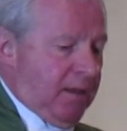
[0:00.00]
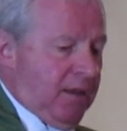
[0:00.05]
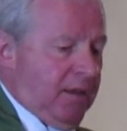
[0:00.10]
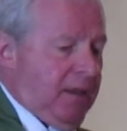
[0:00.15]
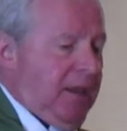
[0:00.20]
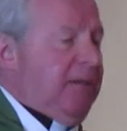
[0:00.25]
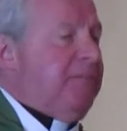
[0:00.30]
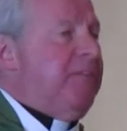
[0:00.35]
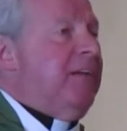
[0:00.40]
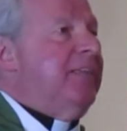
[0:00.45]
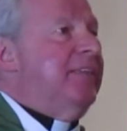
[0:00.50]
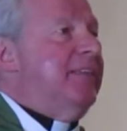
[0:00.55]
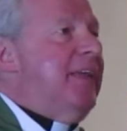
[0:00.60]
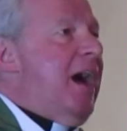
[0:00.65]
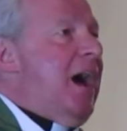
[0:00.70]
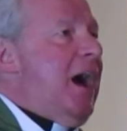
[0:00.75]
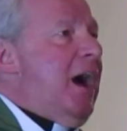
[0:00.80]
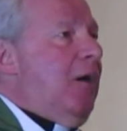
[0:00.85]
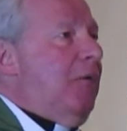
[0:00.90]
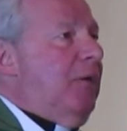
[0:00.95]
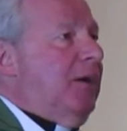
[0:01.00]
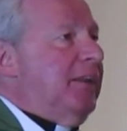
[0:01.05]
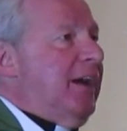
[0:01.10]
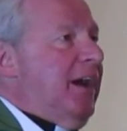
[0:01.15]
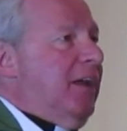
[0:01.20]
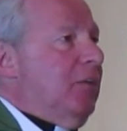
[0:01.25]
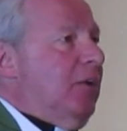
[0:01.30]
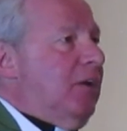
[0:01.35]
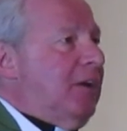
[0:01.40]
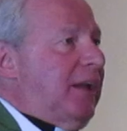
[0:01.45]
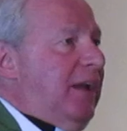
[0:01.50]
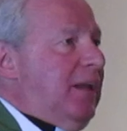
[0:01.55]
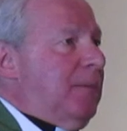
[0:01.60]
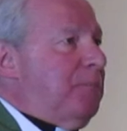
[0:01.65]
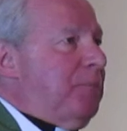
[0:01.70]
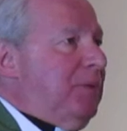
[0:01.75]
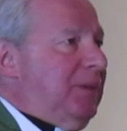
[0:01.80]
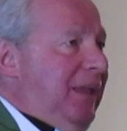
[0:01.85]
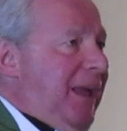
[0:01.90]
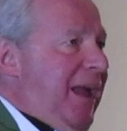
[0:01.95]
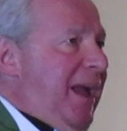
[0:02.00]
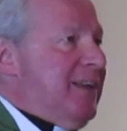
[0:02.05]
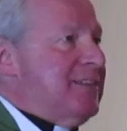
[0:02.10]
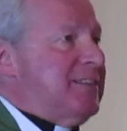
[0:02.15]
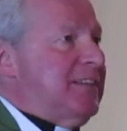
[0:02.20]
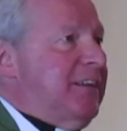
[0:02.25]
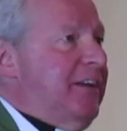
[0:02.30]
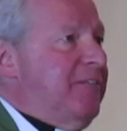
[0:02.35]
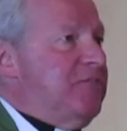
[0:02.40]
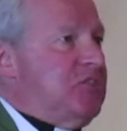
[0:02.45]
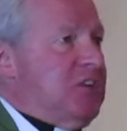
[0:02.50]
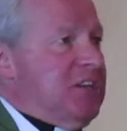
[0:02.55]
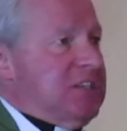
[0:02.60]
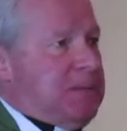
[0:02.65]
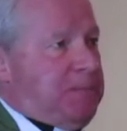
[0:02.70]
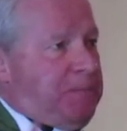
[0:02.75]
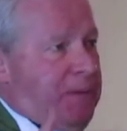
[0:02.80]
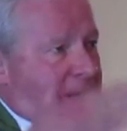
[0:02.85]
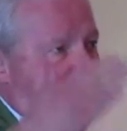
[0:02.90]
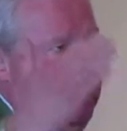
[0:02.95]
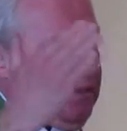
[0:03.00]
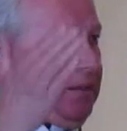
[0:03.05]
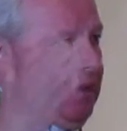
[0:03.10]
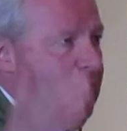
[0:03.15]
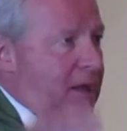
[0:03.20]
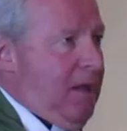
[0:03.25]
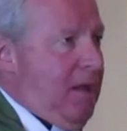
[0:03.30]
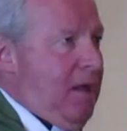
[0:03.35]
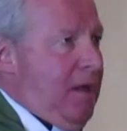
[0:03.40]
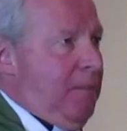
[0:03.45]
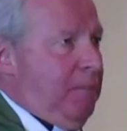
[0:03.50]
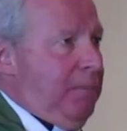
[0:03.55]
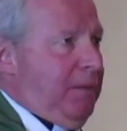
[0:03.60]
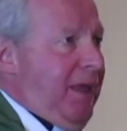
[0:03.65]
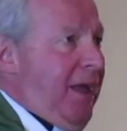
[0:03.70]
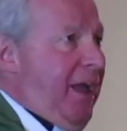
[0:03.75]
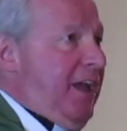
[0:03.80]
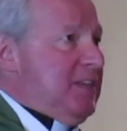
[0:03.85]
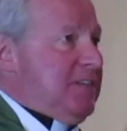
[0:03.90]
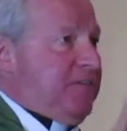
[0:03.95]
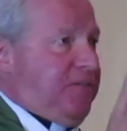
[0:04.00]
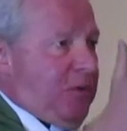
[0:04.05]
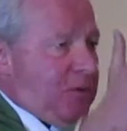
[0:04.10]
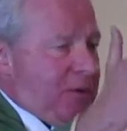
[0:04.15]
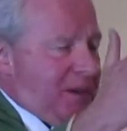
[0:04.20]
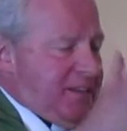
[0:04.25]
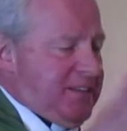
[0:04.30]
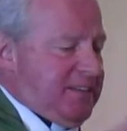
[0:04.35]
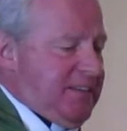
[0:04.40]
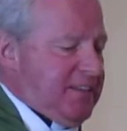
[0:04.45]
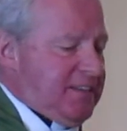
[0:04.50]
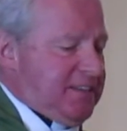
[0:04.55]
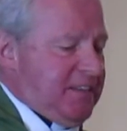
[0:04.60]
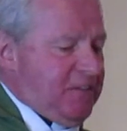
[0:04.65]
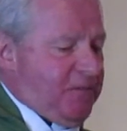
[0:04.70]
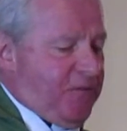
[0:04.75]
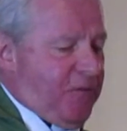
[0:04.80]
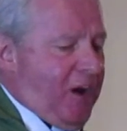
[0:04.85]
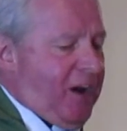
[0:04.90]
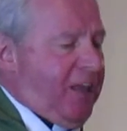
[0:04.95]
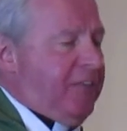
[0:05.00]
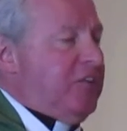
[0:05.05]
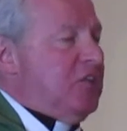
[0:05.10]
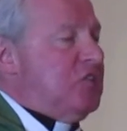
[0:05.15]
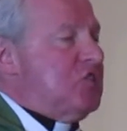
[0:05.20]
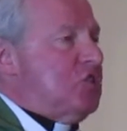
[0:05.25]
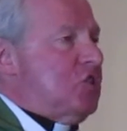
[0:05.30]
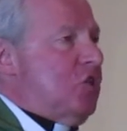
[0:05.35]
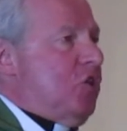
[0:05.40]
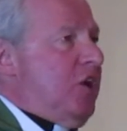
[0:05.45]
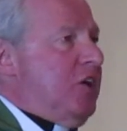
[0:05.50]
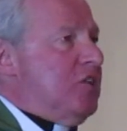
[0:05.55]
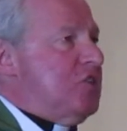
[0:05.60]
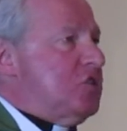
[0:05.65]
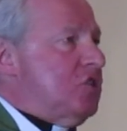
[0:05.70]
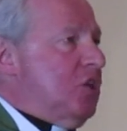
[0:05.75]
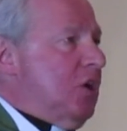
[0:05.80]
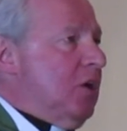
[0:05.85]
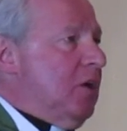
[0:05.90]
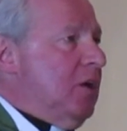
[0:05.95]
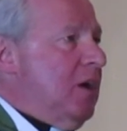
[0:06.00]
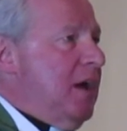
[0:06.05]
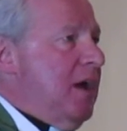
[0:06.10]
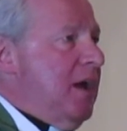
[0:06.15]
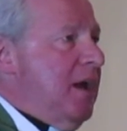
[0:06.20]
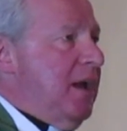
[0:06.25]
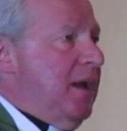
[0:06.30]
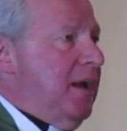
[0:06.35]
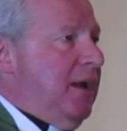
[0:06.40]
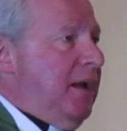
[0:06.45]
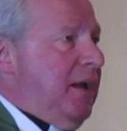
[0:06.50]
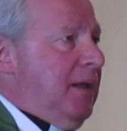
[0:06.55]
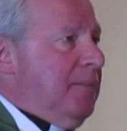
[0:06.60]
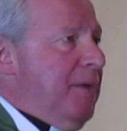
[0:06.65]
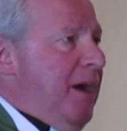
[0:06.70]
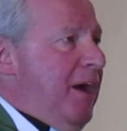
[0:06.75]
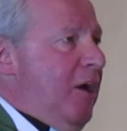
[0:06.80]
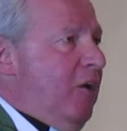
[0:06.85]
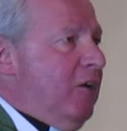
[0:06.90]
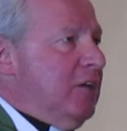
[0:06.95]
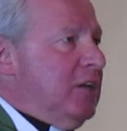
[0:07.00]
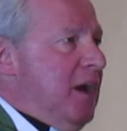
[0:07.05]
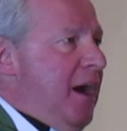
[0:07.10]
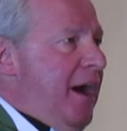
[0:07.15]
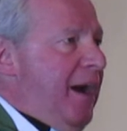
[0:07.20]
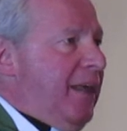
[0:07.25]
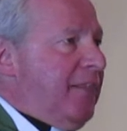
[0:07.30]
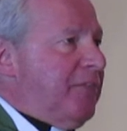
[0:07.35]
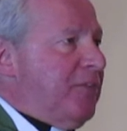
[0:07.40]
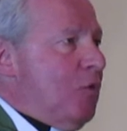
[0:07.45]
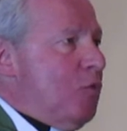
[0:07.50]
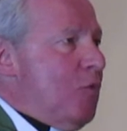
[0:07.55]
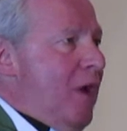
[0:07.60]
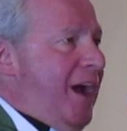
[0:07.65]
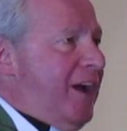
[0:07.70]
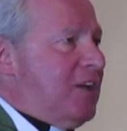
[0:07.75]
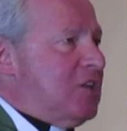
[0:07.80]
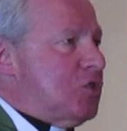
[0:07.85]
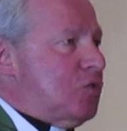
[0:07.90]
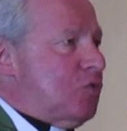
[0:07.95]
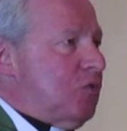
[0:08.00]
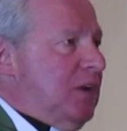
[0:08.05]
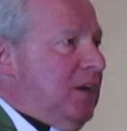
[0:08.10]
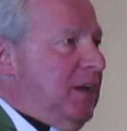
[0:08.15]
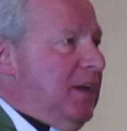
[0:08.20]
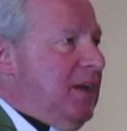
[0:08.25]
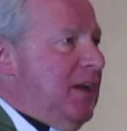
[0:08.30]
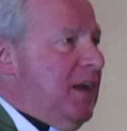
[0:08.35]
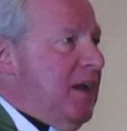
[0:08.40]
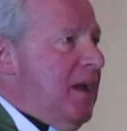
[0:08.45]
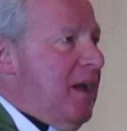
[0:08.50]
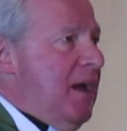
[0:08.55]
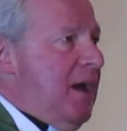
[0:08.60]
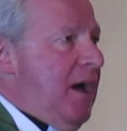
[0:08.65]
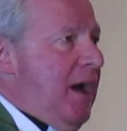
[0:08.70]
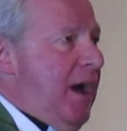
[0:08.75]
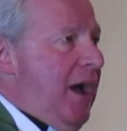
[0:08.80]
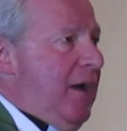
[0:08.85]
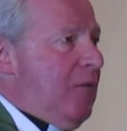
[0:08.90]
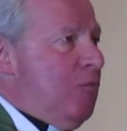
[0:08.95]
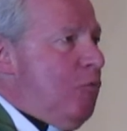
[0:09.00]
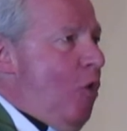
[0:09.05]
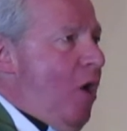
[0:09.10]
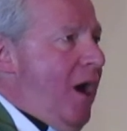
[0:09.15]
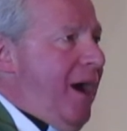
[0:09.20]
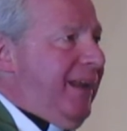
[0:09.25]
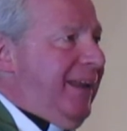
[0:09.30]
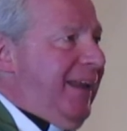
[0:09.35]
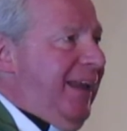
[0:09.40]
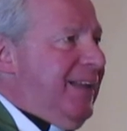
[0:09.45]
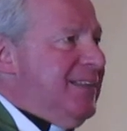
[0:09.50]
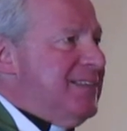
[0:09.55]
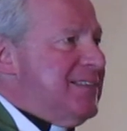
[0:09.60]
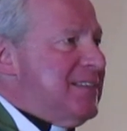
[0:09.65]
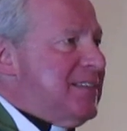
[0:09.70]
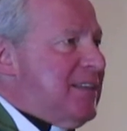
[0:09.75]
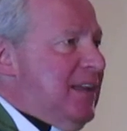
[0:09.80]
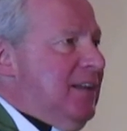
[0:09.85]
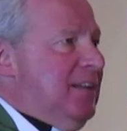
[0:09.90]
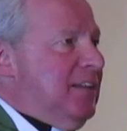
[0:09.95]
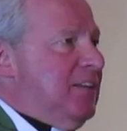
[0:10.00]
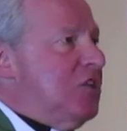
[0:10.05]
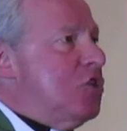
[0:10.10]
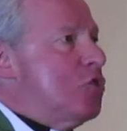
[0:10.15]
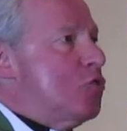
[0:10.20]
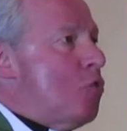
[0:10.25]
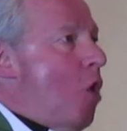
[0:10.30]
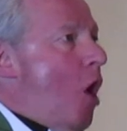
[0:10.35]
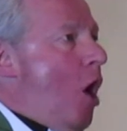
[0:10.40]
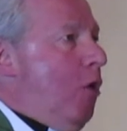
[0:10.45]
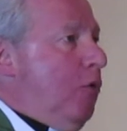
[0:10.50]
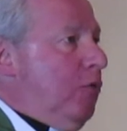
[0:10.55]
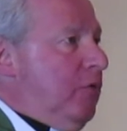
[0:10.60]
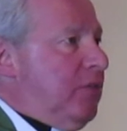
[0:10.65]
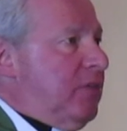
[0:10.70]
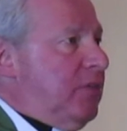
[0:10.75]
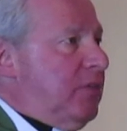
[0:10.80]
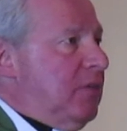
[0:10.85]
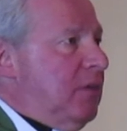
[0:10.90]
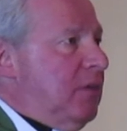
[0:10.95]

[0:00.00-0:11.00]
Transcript: Even now, when I look at plants that have just been placed, for instance, in front of the church or in my own yard of the rectory, I want instant growth.